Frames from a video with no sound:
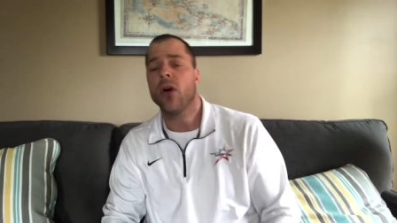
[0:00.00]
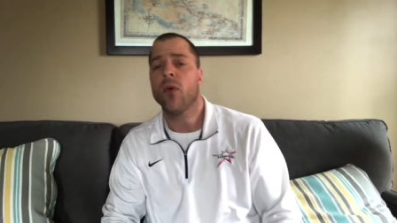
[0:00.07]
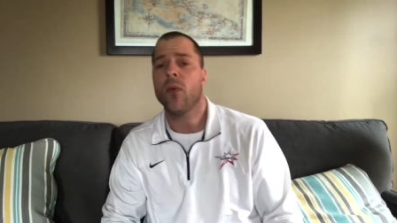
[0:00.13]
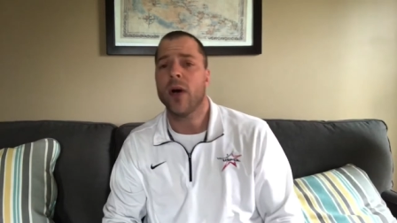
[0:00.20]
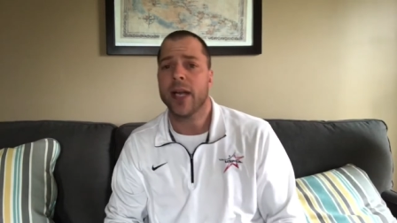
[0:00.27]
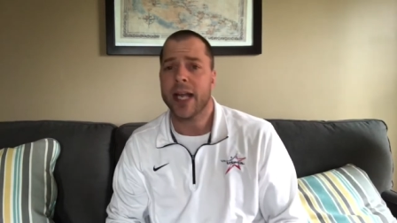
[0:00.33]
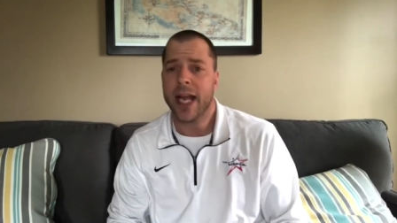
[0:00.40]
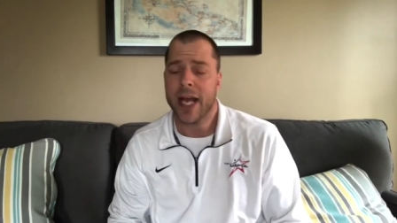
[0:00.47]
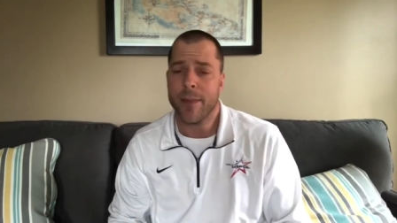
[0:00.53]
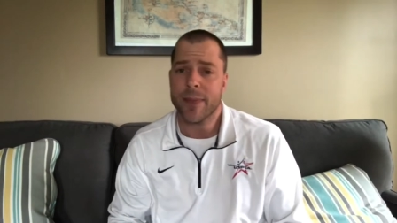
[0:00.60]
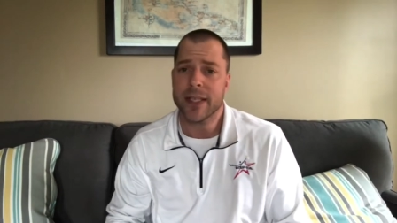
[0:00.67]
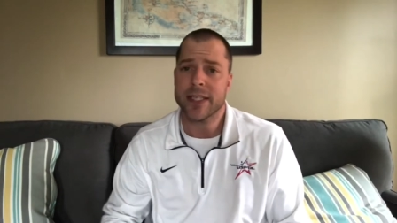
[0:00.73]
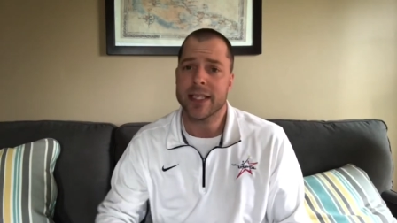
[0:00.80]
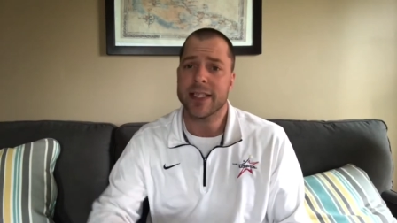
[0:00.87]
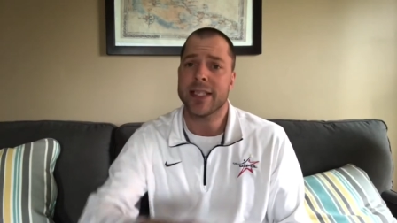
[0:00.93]
what
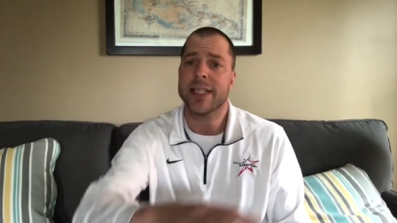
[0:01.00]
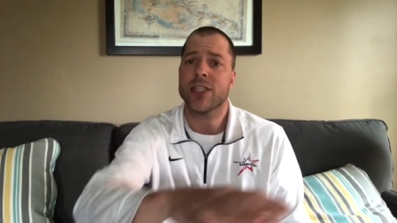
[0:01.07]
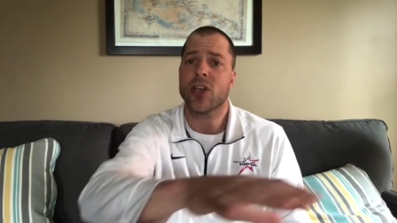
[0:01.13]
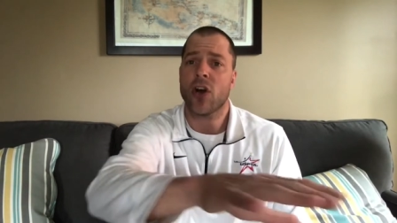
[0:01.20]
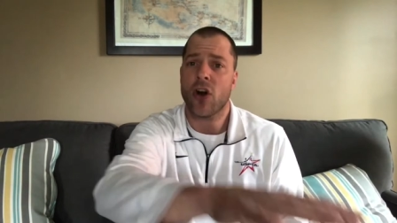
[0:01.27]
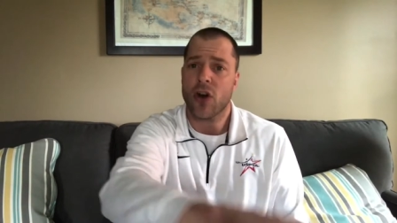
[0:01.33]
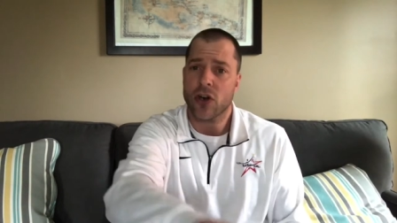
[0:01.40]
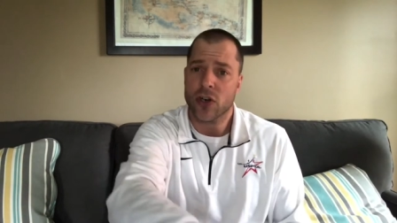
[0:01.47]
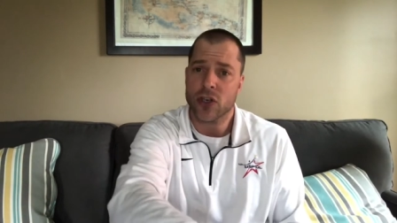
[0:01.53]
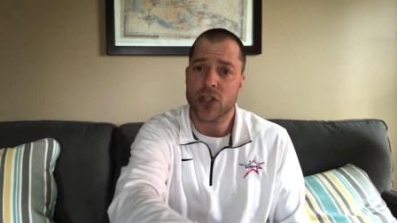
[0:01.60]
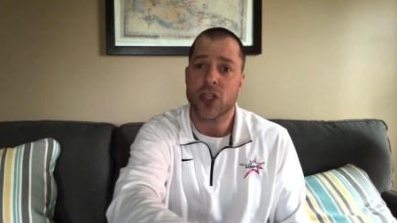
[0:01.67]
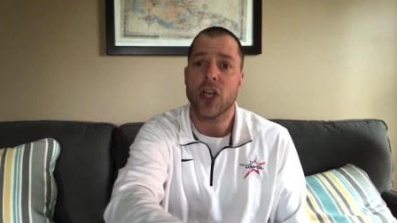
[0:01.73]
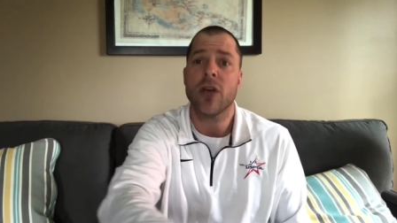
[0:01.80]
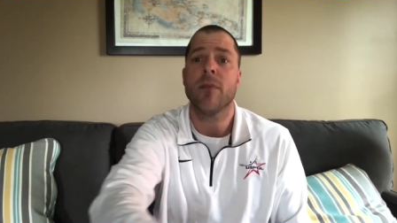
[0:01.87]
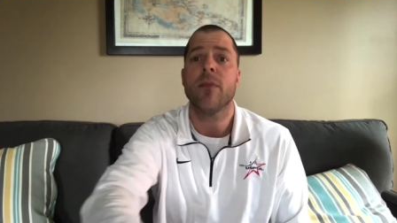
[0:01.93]
happens is it's harder
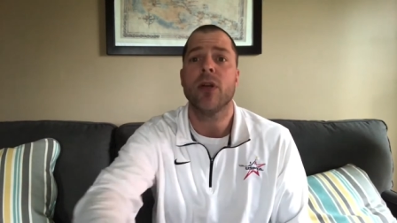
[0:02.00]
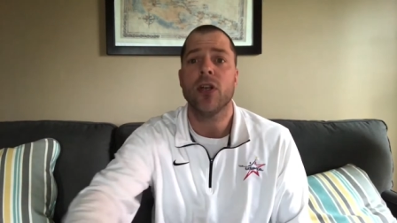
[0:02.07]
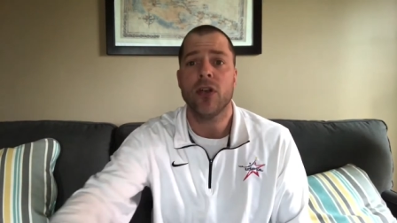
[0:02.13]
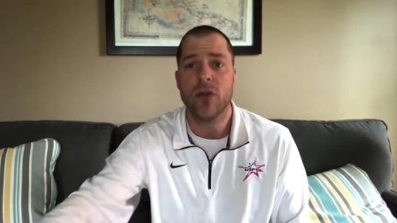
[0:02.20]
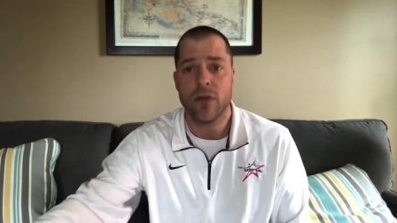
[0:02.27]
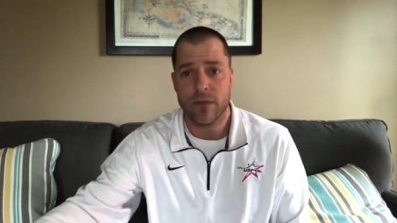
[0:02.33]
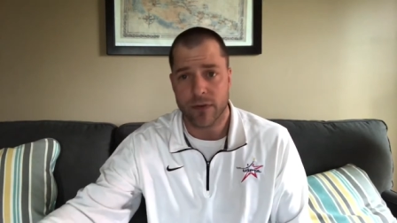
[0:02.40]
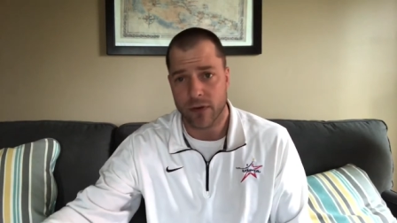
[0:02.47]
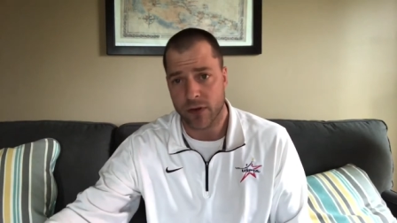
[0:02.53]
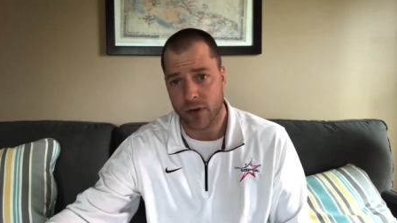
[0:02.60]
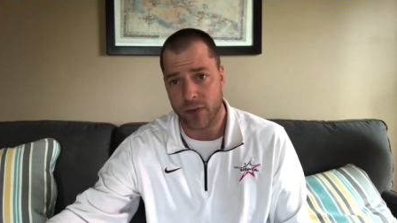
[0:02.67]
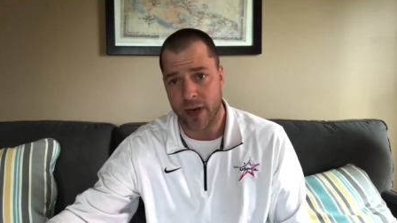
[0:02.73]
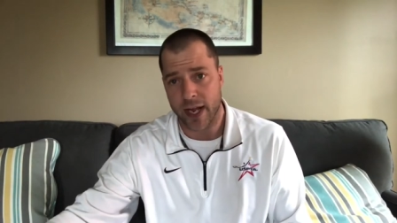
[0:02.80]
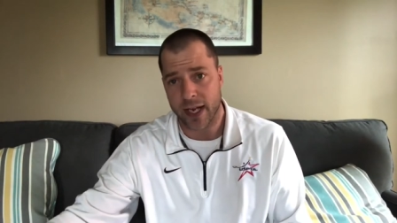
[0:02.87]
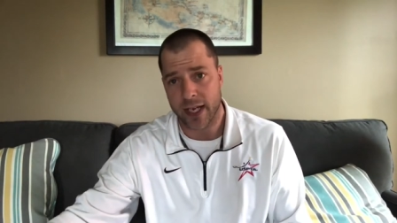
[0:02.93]
to maneuver the
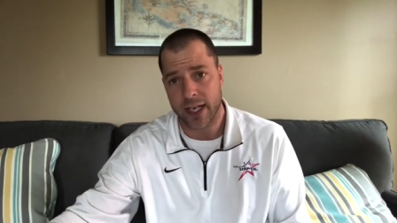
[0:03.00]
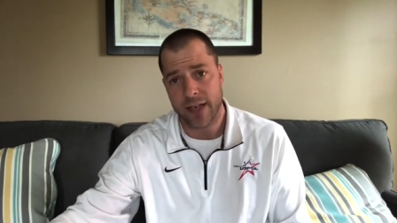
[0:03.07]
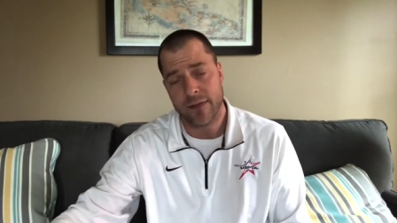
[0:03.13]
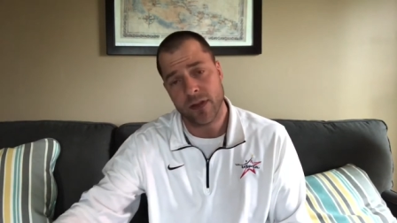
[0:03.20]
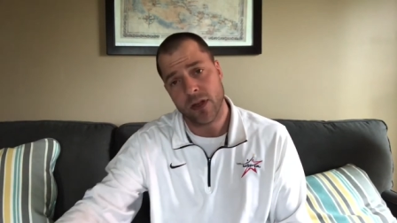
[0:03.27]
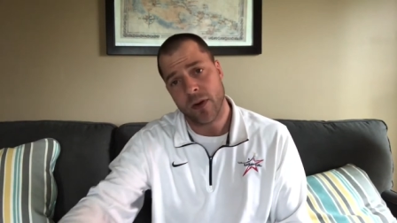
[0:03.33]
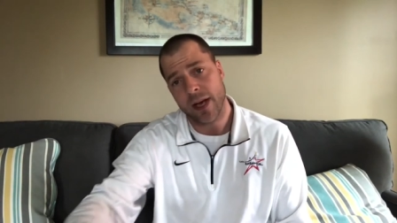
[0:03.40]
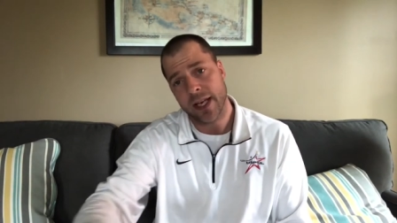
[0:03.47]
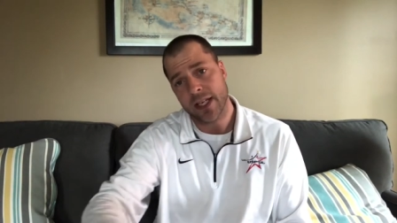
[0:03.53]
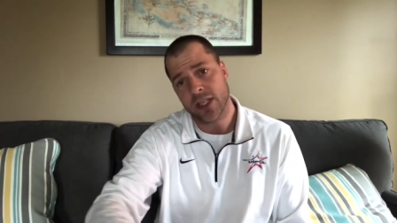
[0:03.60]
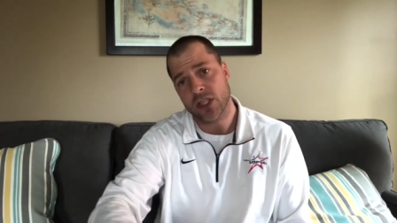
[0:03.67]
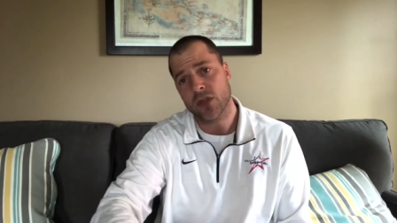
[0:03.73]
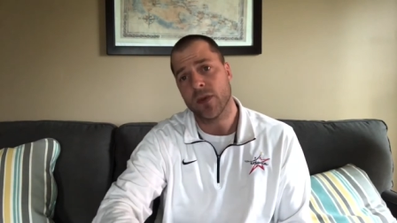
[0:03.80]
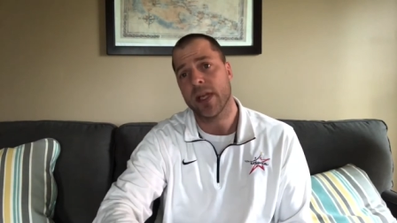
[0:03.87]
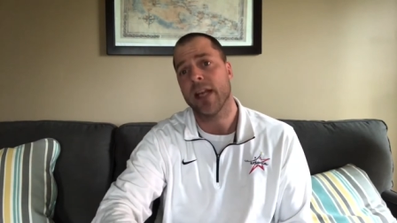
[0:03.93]
racket, even though I can
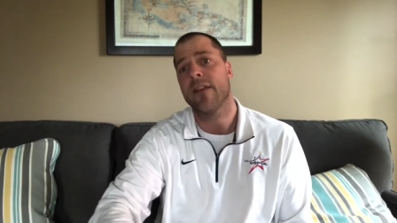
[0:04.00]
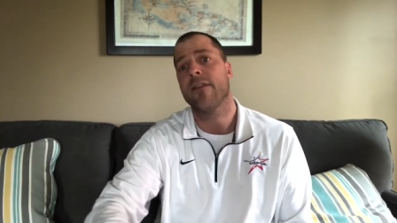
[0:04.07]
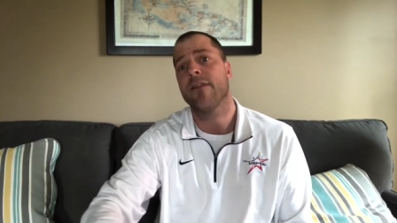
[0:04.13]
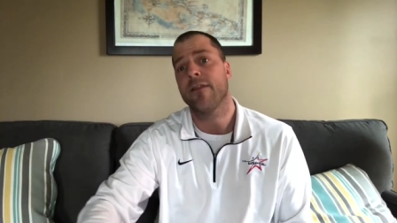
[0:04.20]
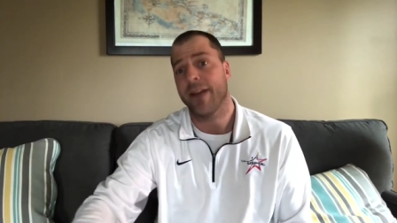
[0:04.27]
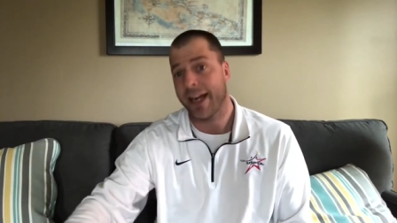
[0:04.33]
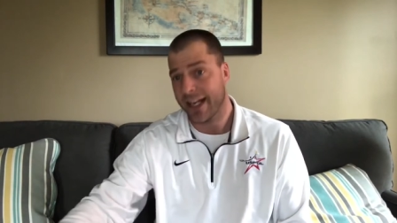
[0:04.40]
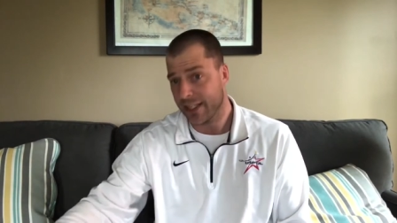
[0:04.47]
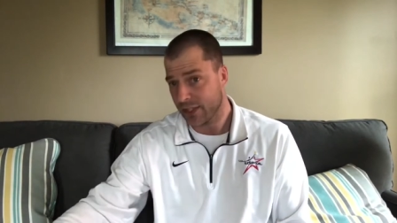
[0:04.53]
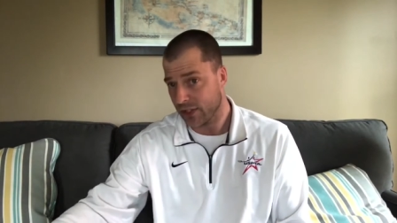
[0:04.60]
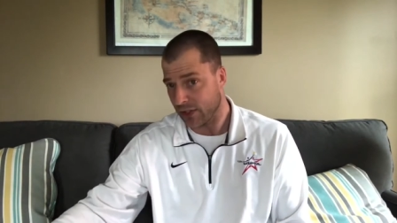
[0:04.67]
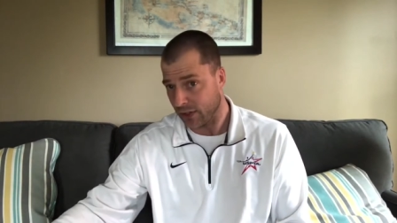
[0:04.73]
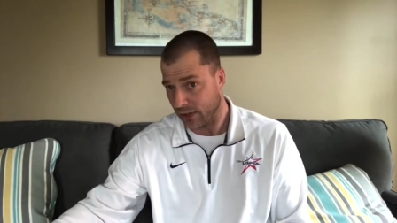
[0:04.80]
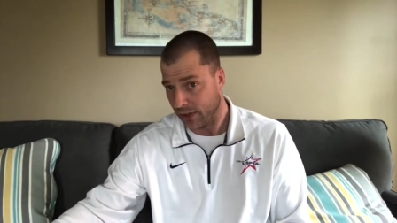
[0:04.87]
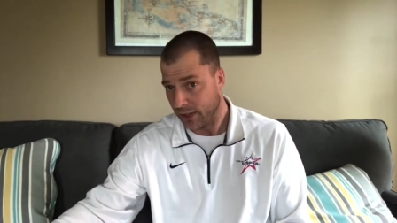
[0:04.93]
swing it
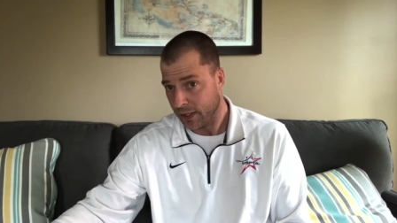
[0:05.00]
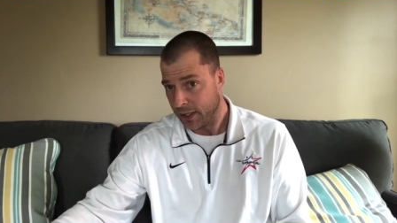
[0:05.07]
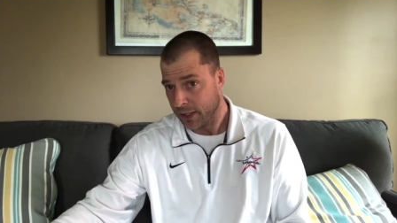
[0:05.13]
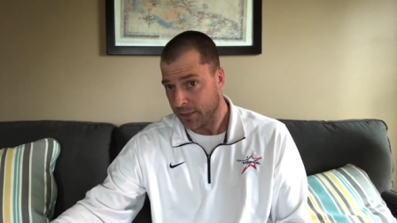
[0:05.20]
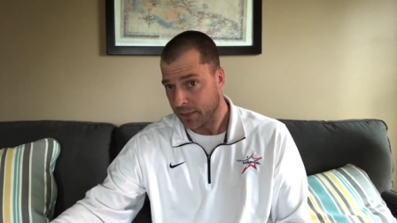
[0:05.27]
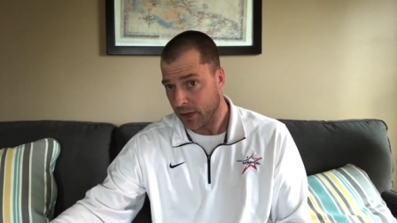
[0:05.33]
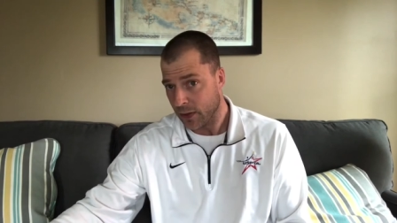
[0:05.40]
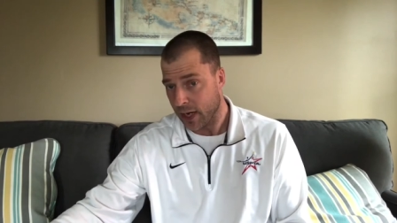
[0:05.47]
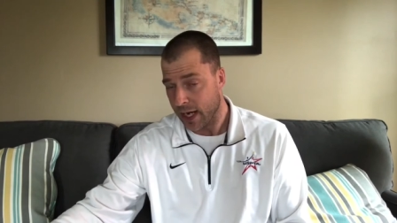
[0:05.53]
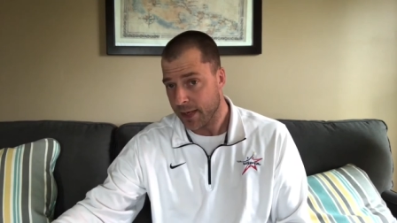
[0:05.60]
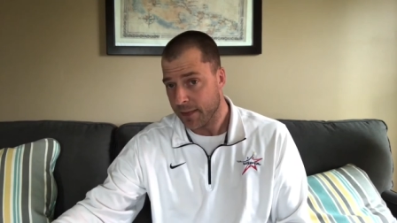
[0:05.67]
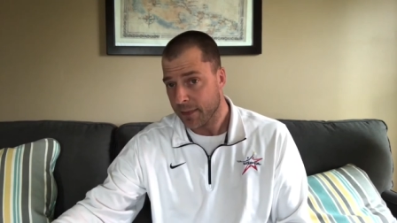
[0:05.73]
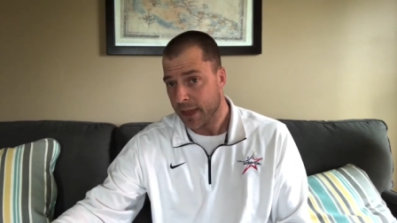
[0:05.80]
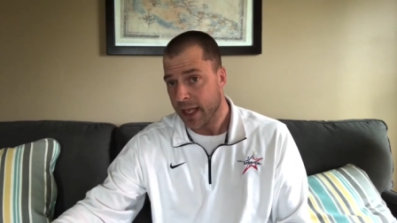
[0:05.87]
faster, right?